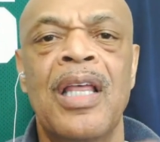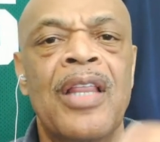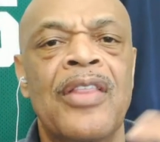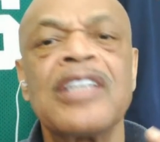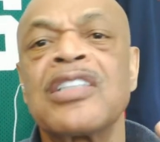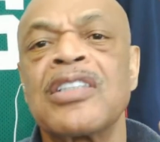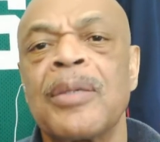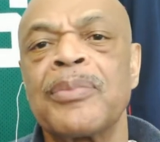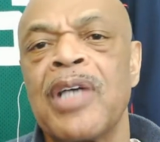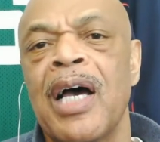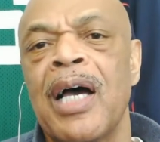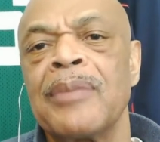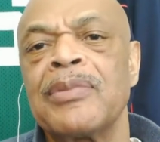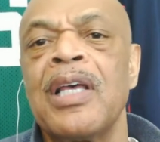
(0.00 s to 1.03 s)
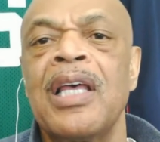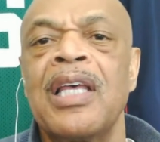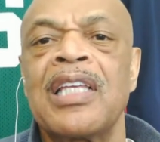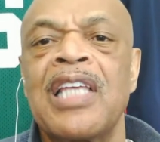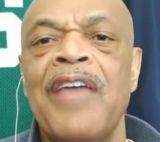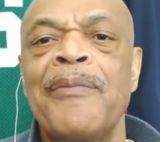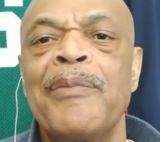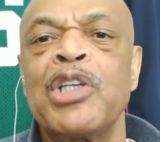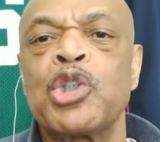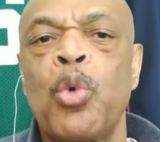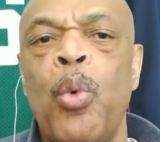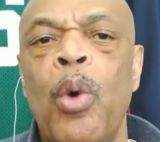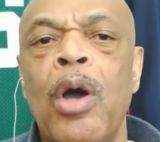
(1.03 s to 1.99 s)
This sometimes gave me
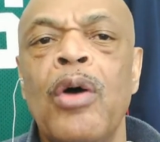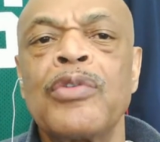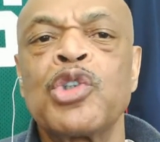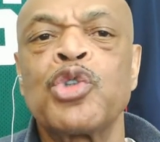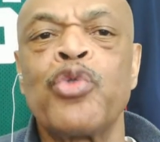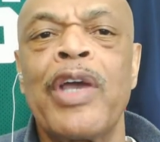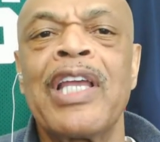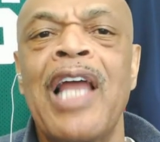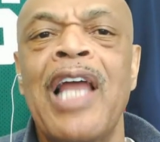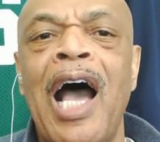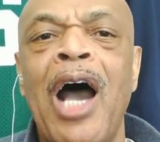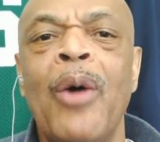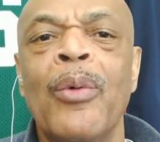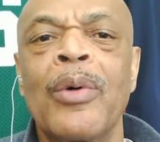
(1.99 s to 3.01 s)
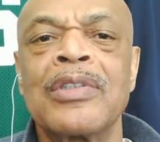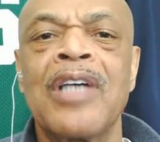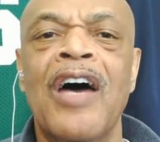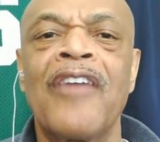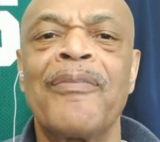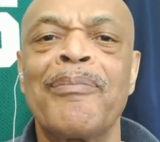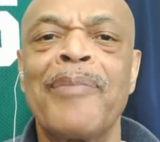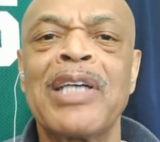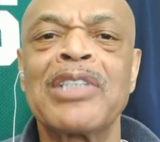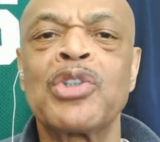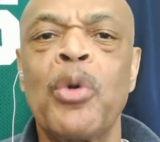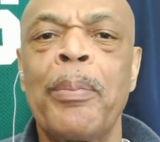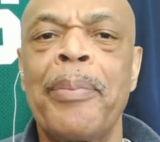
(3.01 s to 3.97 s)
12 straight hours of
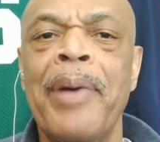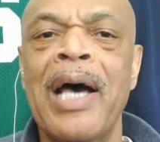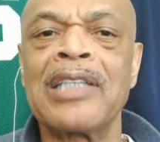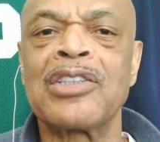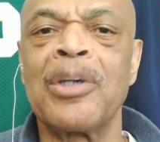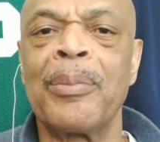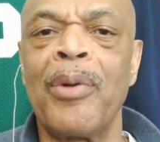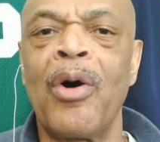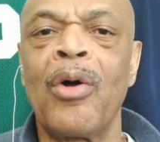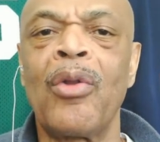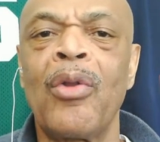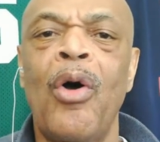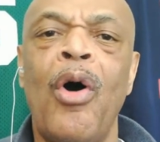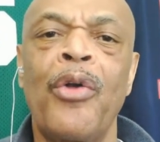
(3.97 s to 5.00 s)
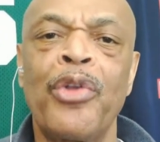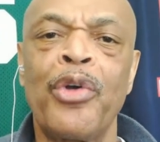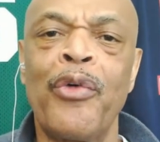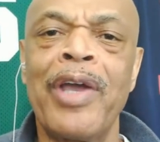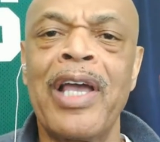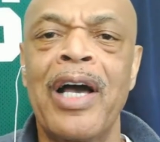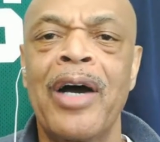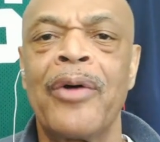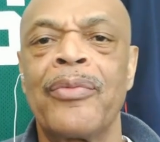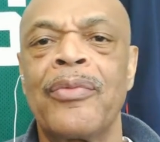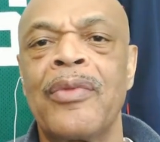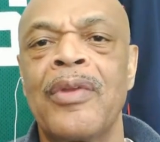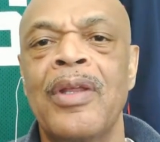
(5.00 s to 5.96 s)
mental basketball on the
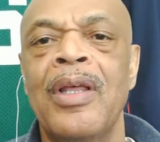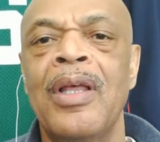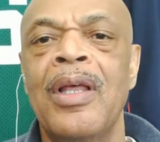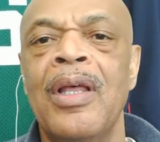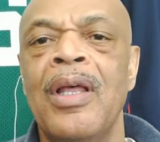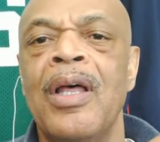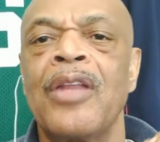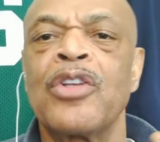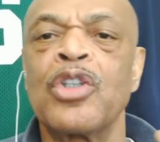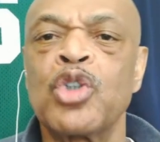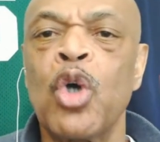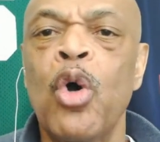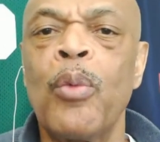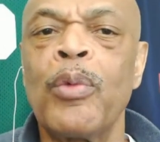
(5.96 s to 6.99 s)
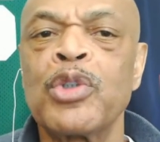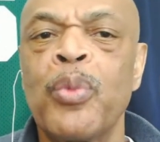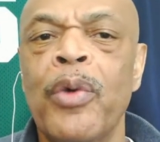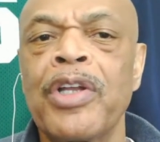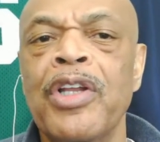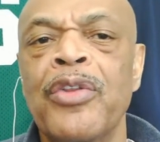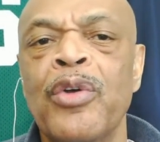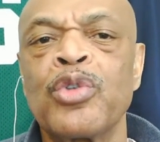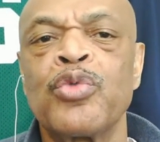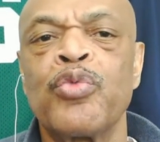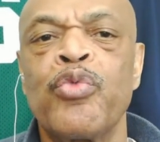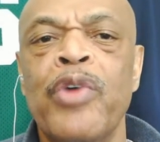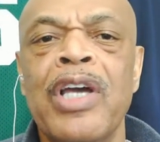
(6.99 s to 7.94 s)
Greyhound. The tour was one of
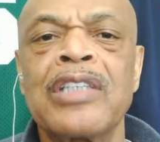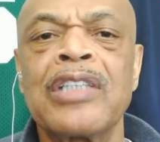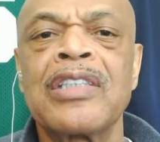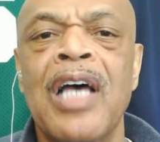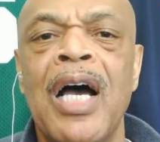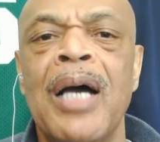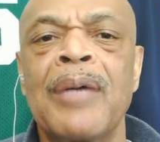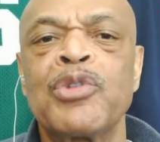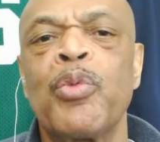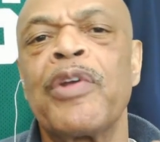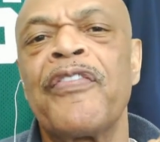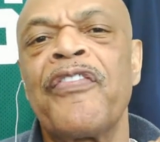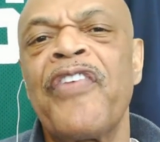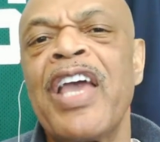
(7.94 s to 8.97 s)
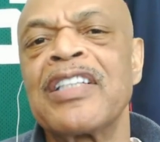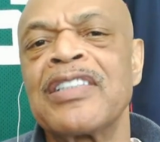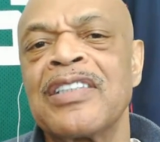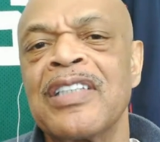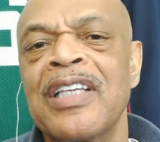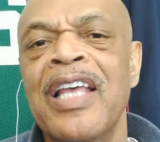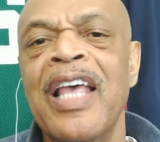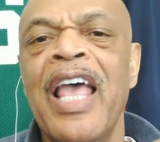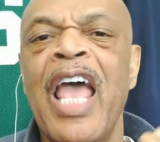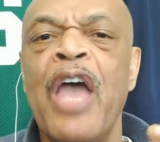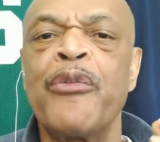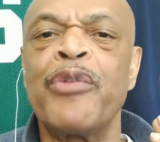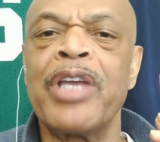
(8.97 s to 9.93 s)
those rare times when fantasy
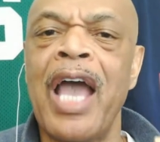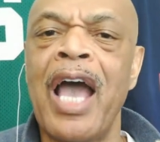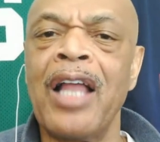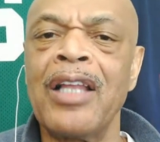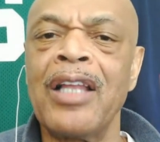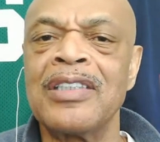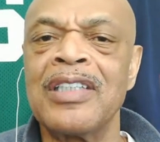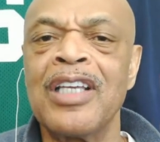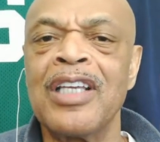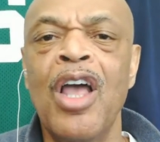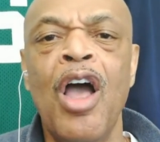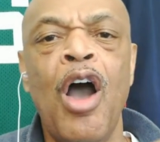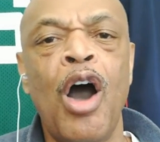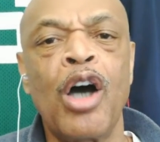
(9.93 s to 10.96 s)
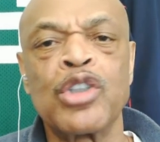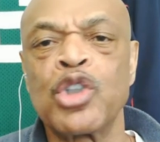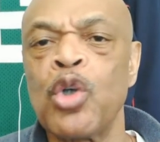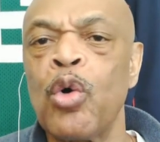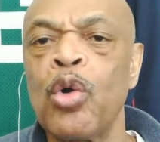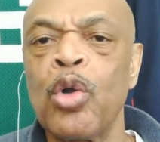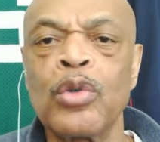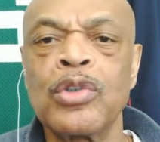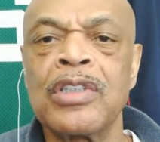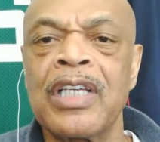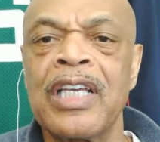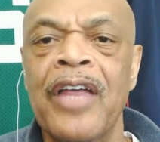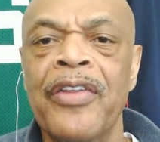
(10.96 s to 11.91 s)
and reality are so close
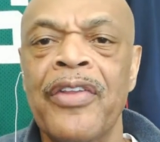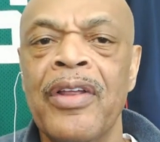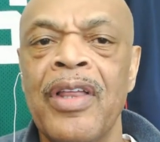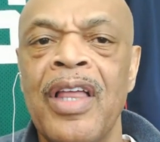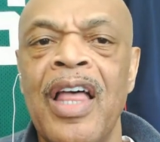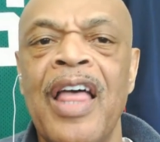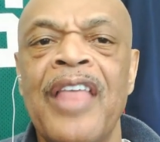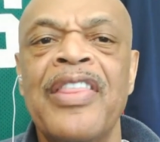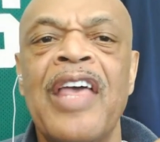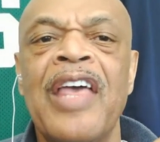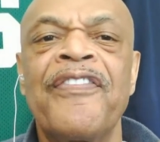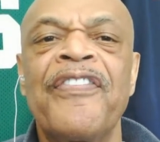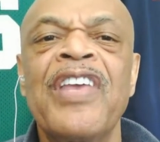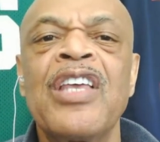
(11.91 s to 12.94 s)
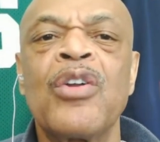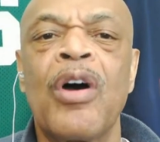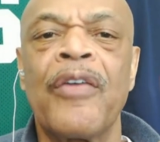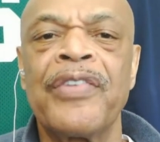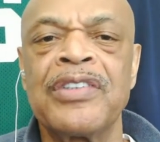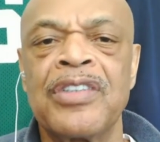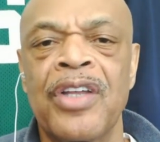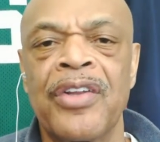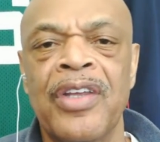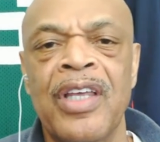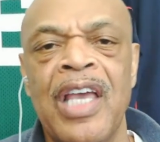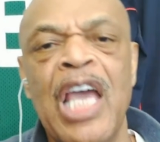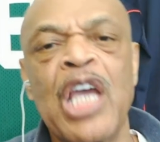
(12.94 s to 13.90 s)
together they feed off each
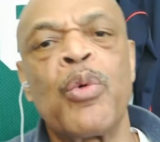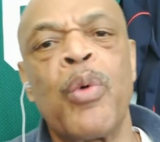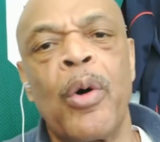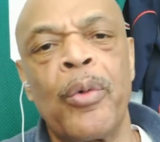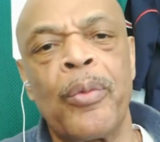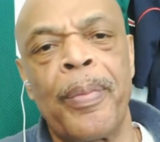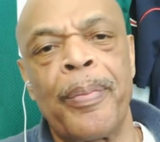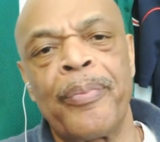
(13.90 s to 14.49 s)
other," end quote.